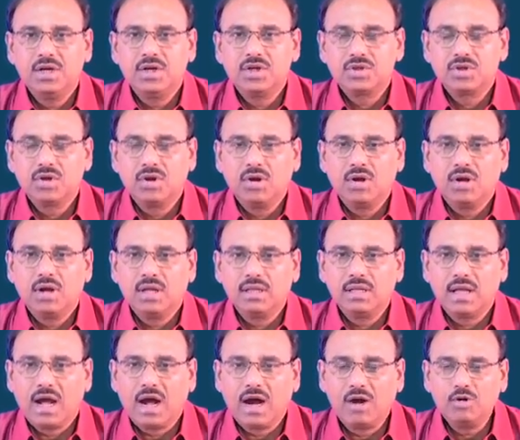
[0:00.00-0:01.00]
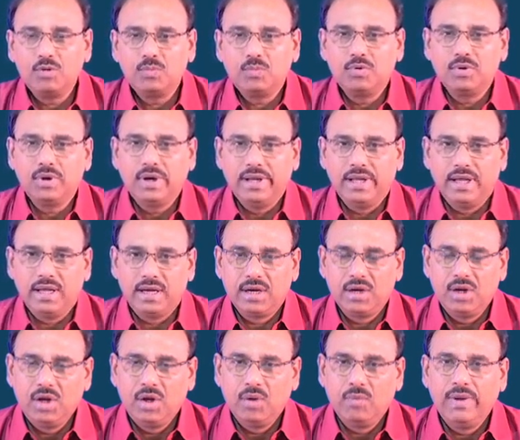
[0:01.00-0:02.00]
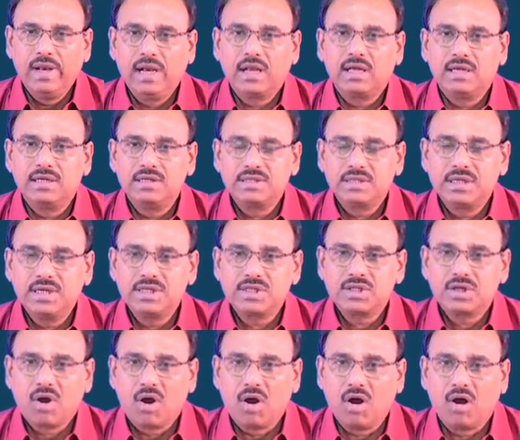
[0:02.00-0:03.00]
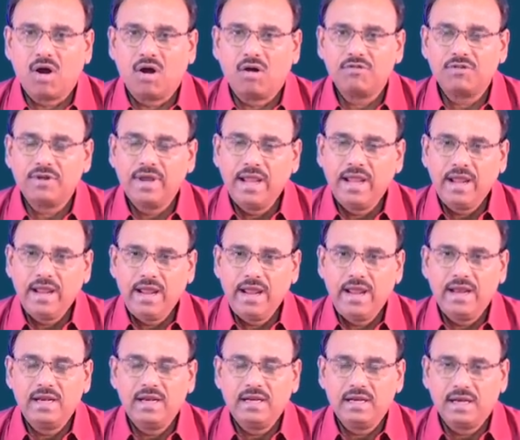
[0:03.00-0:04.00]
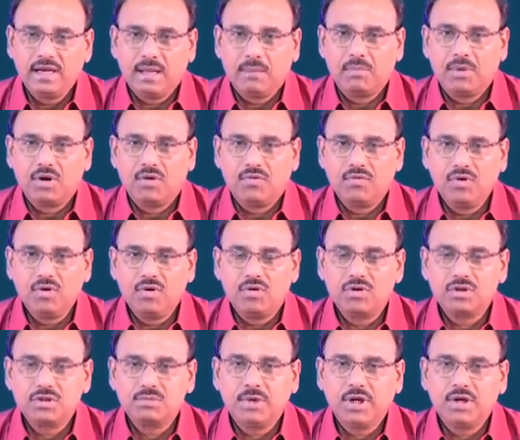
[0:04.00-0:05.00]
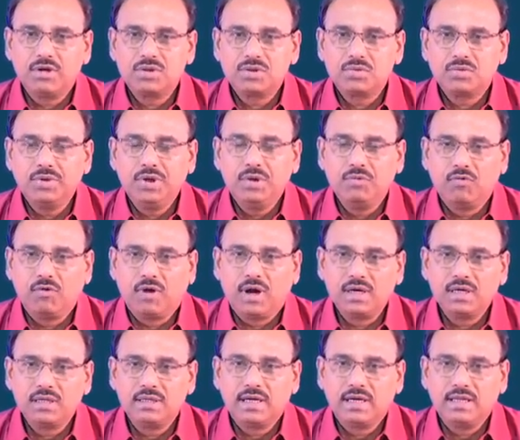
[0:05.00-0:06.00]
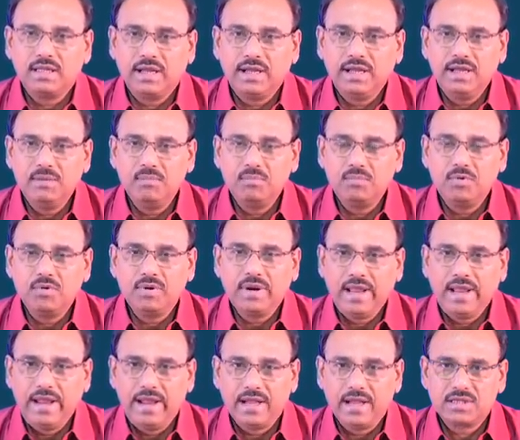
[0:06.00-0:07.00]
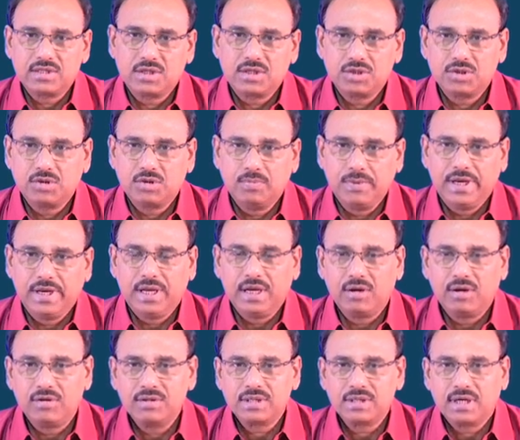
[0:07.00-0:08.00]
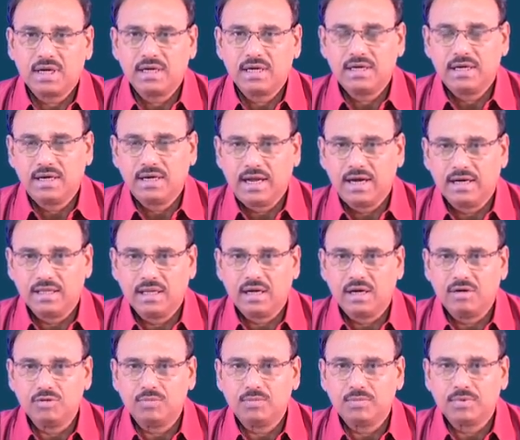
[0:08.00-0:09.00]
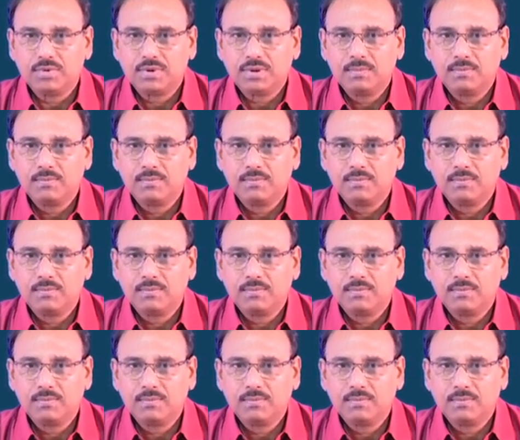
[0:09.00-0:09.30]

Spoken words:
So, the output layer will consist of n number of nodes, because we want that the input x should be reconstructed at the output.